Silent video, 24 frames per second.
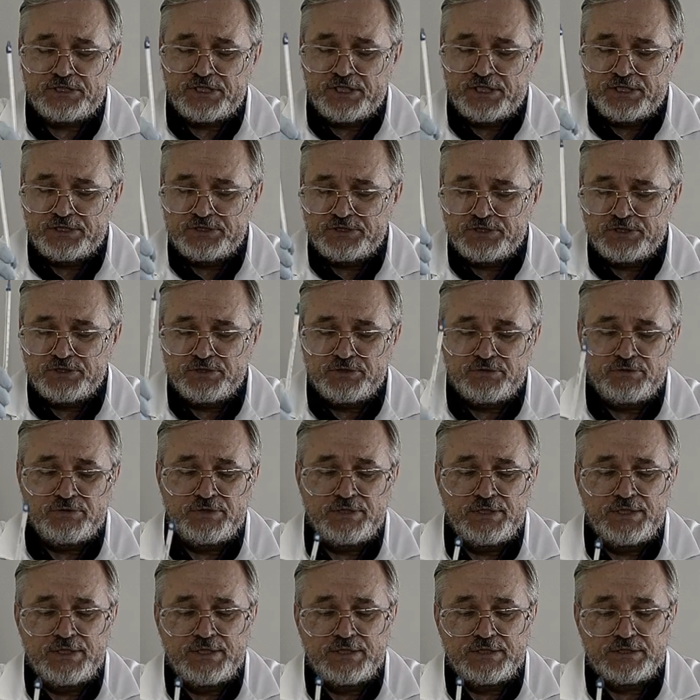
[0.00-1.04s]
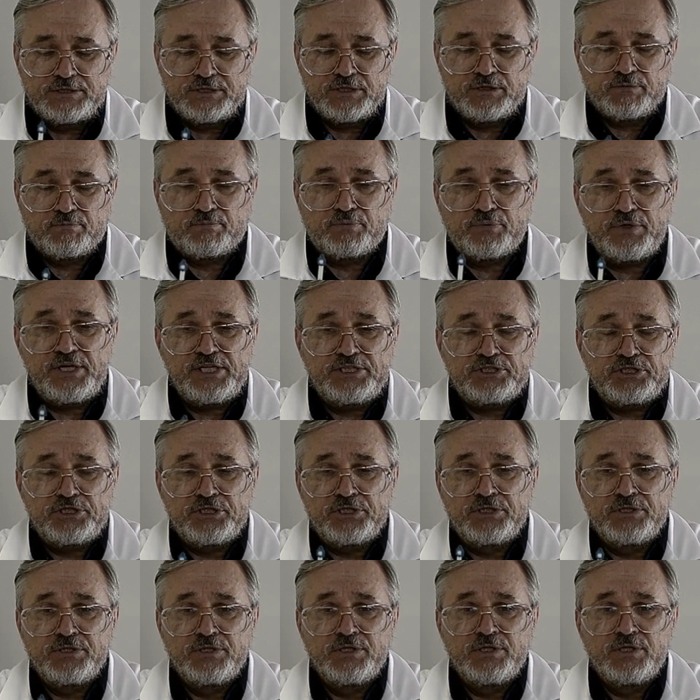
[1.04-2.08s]
into this little breech
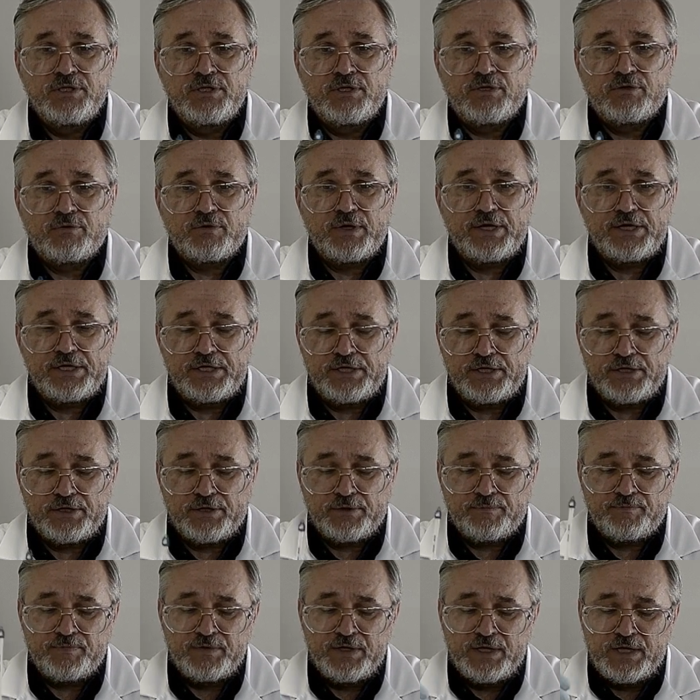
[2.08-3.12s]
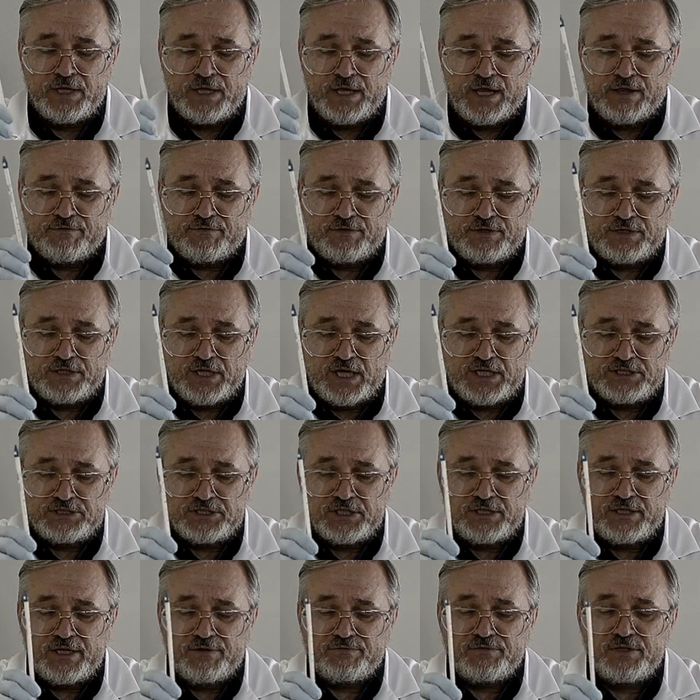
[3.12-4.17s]
right here. If it
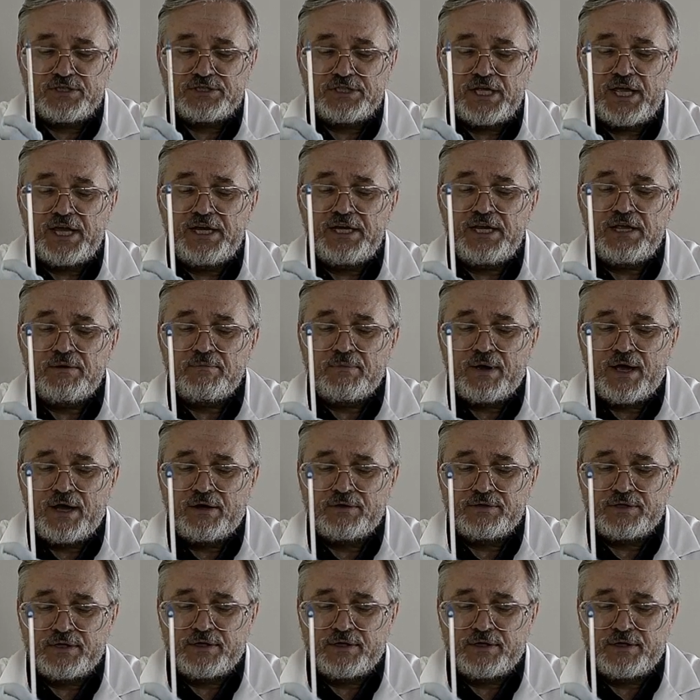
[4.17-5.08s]
doesn't, if there's any amount